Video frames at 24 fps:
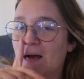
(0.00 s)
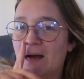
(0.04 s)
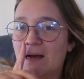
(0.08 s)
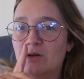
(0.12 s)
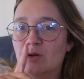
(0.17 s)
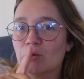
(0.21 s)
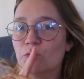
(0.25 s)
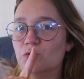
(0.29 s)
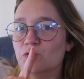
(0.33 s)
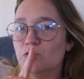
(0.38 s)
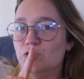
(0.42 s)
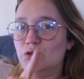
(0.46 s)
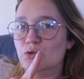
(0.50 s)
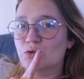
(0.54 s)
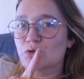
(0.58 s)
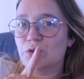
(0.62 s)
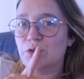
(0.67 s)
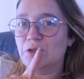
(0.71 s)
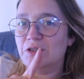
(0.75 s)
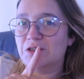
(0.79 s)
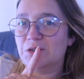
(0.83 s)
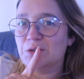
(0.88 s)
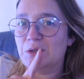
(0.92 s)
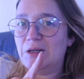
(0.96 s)
I don't
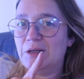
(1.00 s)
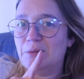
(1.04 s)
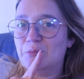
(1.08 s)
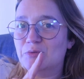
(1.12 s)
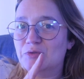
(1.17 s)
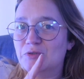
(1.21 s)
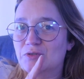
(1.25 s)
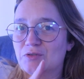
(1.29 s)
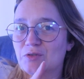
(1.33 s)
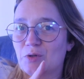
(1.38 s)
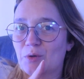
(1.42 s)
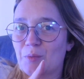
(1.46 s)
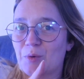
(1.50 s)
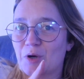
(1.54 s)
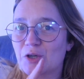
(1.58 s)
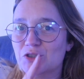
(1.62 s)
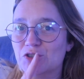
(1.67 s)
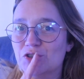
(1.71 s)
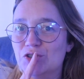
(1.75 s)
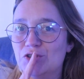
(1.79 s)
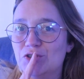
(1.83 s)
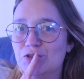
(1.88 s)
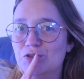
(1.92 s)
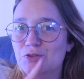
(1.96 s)
usually sleep so
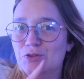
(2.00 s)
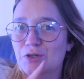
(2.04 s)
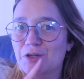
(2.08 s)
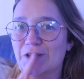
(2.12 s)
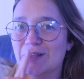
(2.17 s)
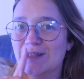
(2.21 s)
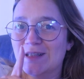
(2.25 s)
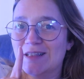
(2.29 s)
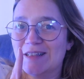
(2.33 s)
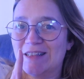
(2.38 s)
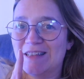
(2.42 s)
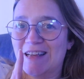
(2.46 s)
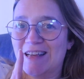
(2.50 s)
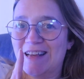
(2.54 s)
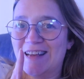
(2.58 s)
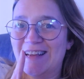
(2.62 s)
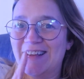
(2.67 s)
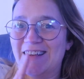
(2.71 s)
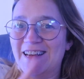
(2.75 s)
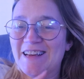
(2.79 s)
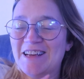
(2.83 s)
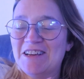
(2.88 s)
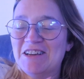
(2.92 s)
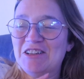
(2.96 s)
much during the
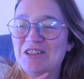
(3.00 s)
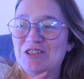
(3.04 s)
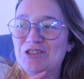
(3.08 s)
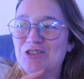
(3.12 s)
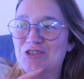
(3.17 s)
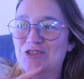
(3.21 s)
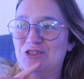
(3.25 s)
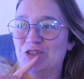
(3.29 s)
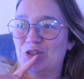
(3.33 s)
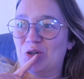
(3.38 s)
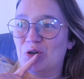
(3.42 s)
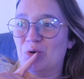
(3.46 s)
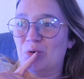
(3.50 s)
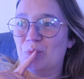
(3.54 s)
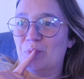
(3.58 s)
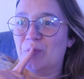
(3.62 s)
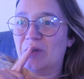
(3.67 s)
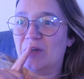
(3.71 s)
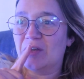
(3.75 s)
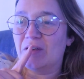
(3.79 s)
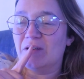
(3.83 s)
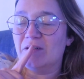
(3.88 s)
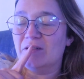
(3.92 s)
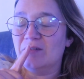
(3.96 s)
day, so
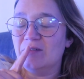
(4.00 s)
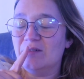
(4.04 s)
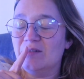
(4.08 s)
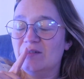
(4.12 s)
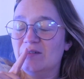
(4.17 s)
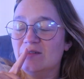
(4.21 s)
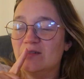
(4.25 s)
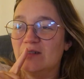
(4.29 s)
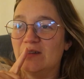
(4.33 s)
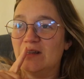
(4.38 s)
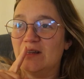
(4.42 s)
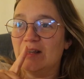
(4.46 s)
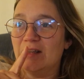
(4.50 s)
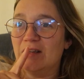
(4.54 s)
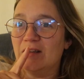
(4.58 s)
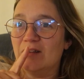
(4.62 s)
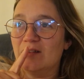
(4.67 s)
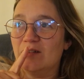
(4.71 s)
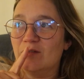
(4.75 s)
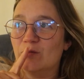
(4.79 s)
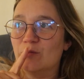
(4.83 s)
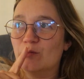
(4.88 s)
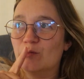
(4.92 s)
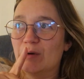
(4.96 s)
be
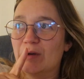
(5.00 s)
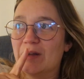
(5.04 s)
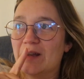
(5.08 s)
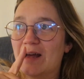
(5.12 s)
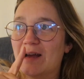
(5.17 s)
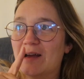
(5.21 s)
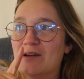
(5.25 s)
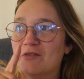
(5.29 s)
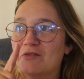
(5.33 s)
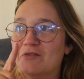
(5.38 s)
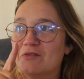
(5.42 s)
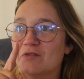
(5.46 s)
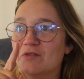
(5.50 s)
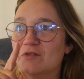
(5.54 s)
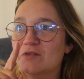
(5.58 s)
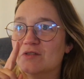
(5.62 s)
when I've